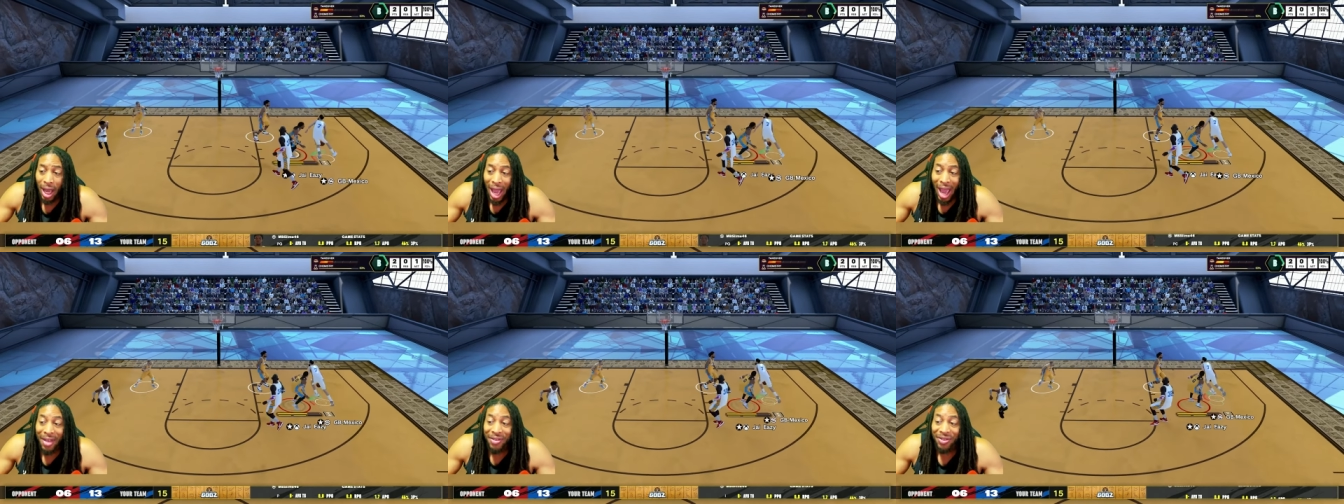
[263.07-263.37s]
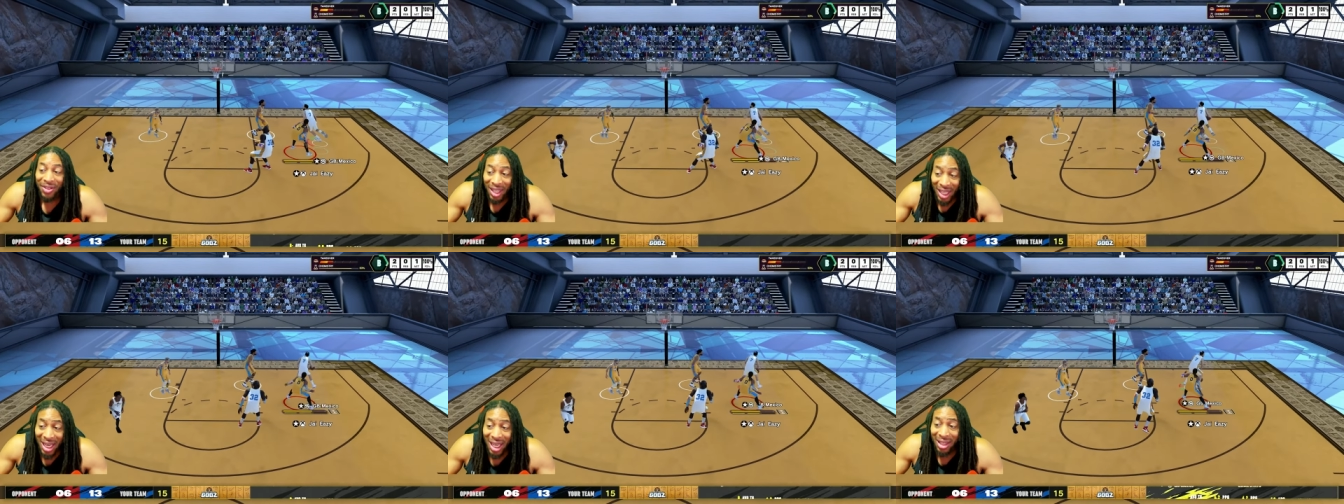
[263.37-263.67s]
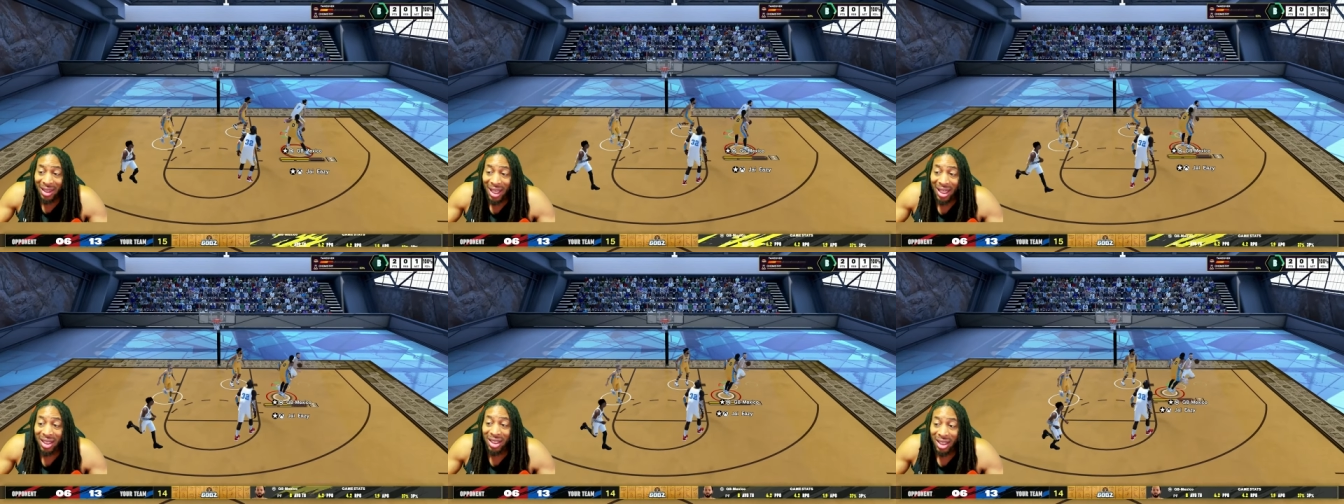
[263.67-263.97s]
and then
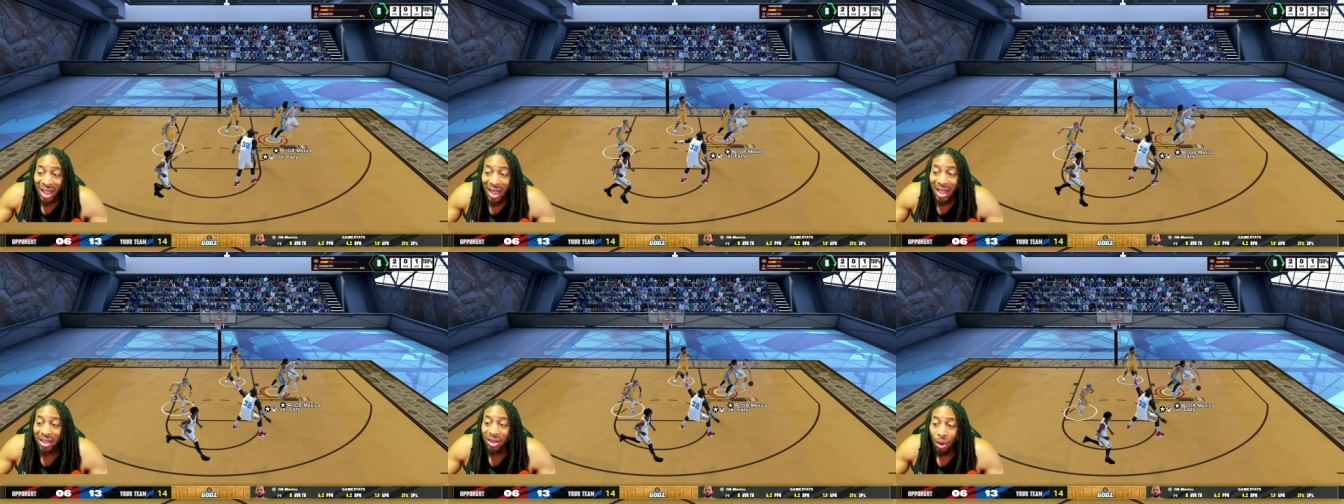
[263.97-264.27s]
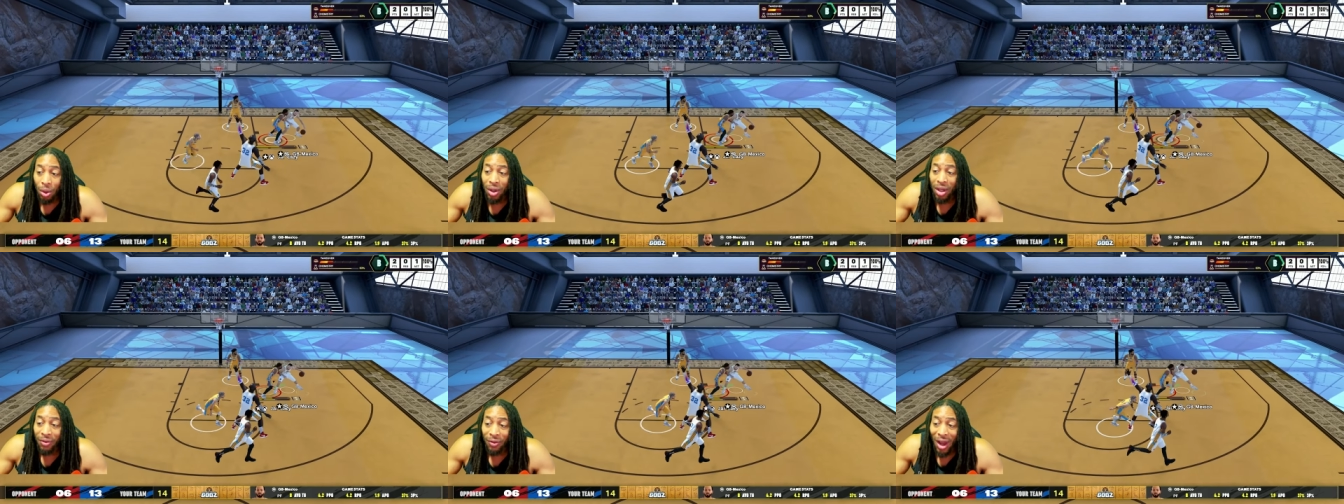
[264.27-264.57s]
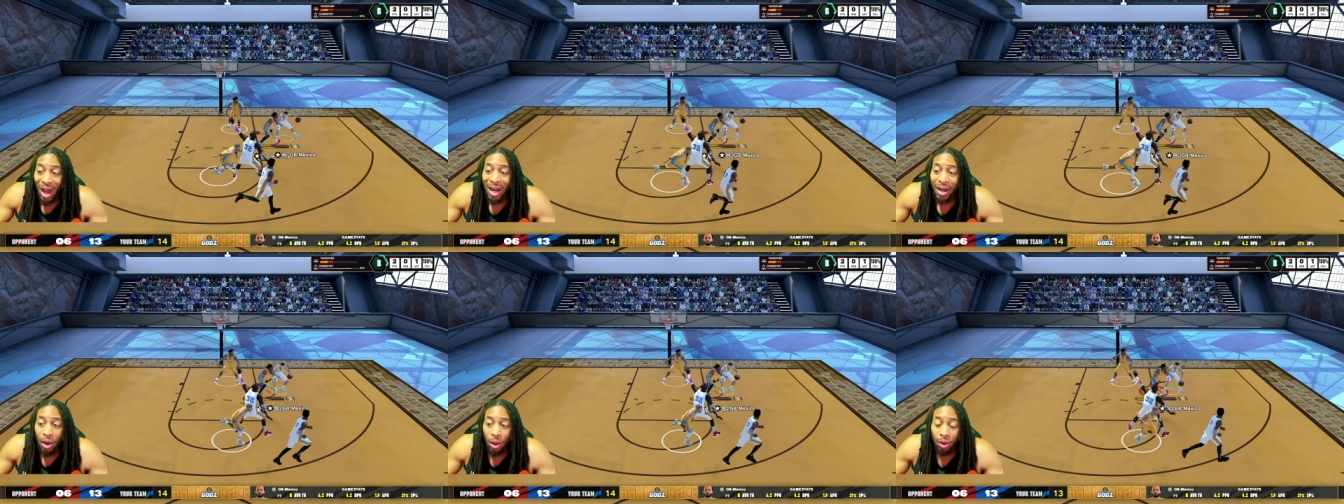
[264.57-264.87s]
they change. So if
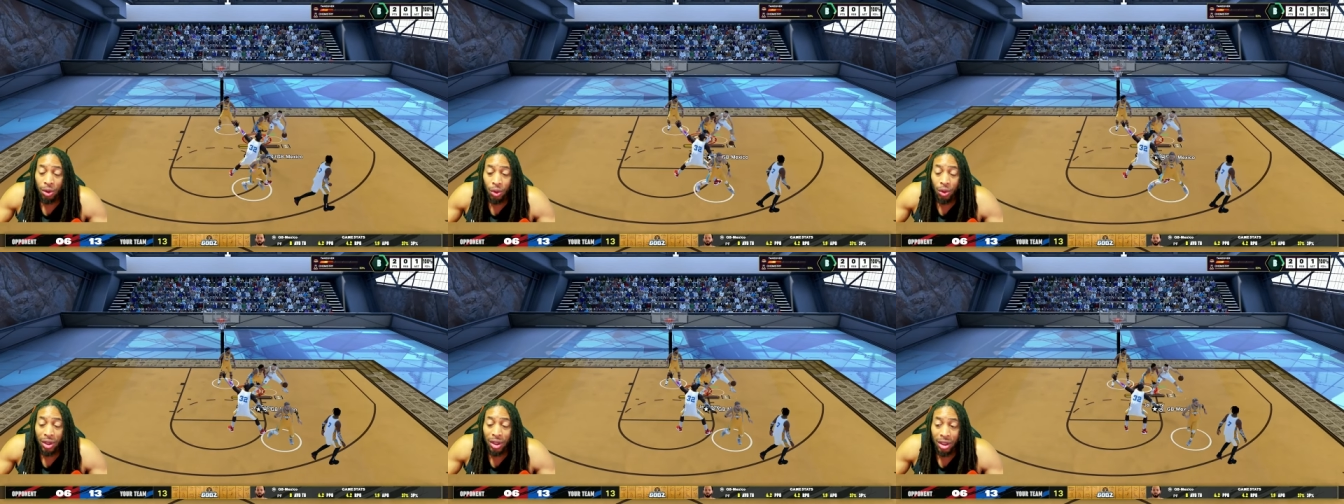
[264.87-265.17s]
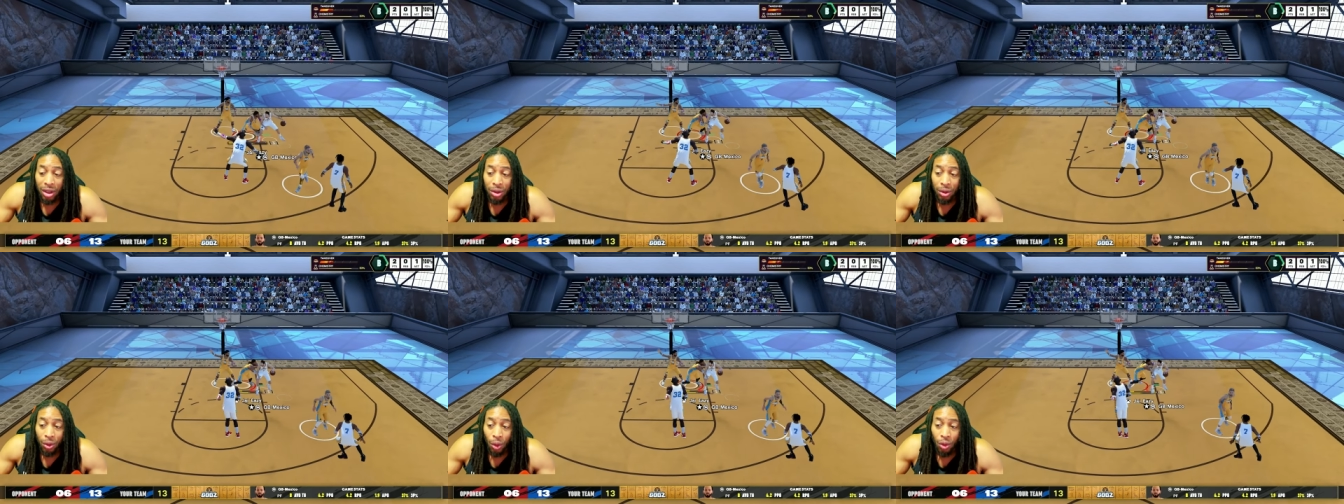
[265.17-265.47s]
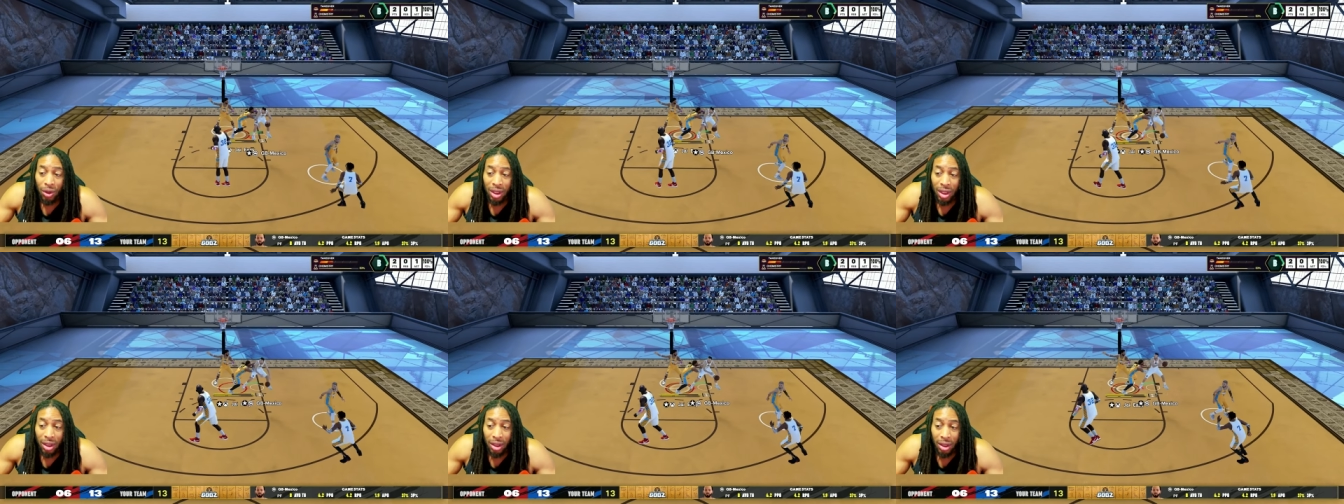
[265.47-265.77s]
I go through the, through
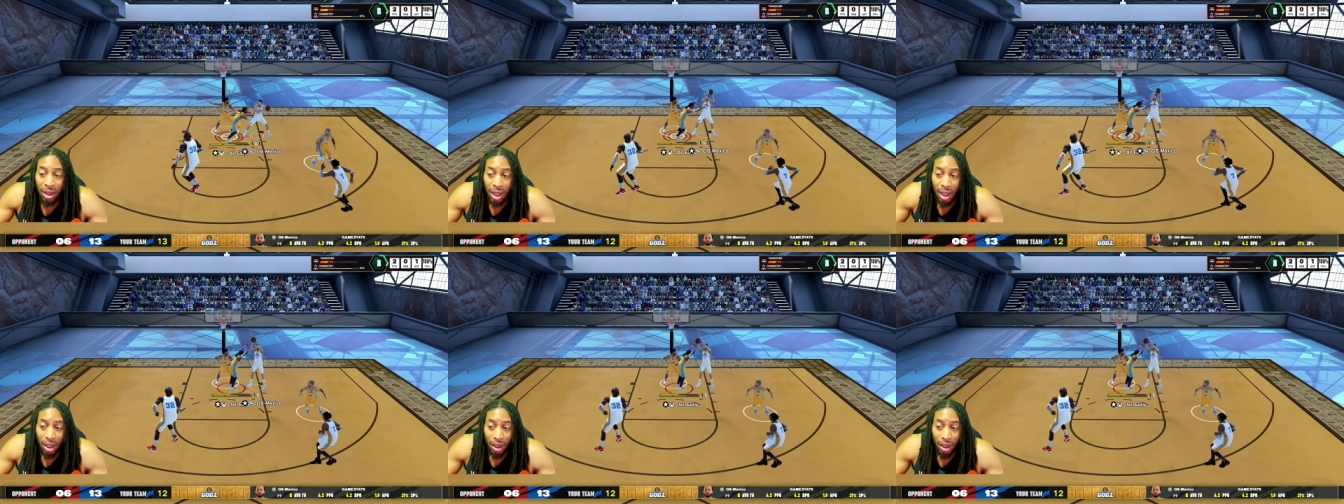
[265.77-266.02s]
the,